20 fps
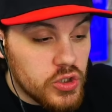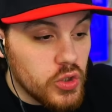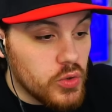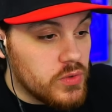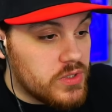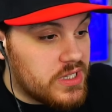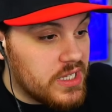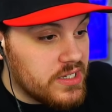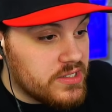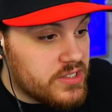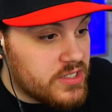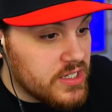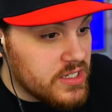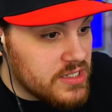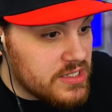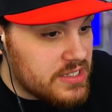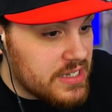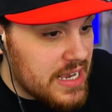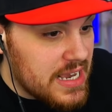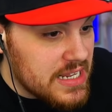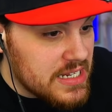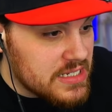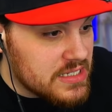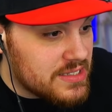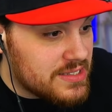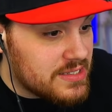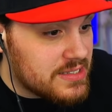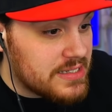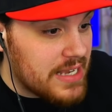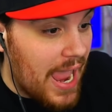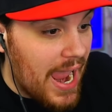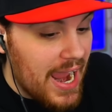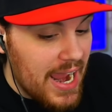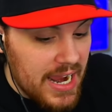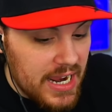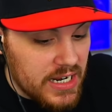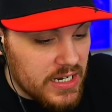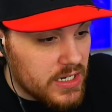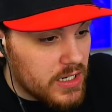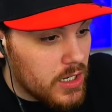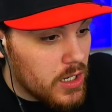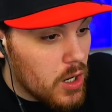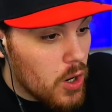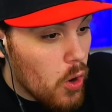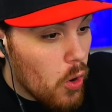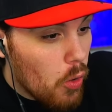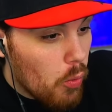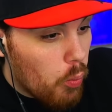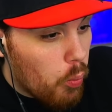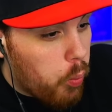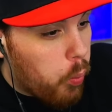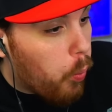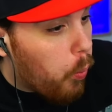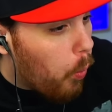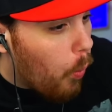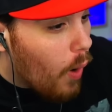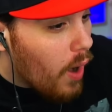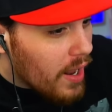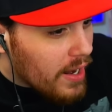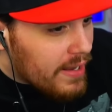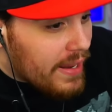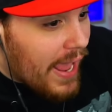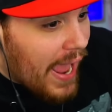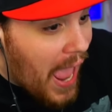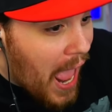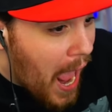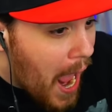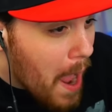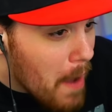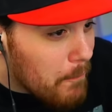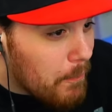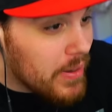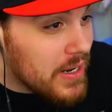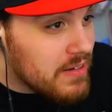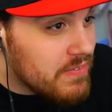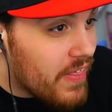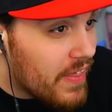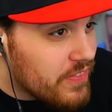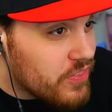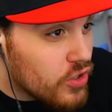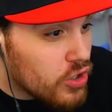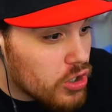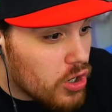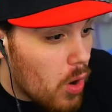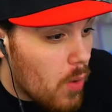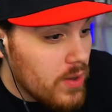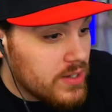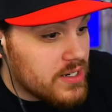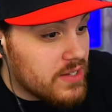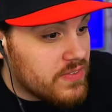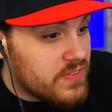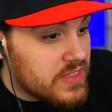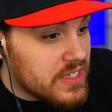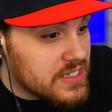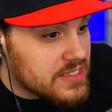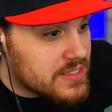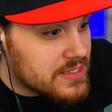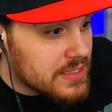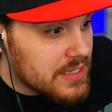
Dude, this is insane. What happened that they're going to this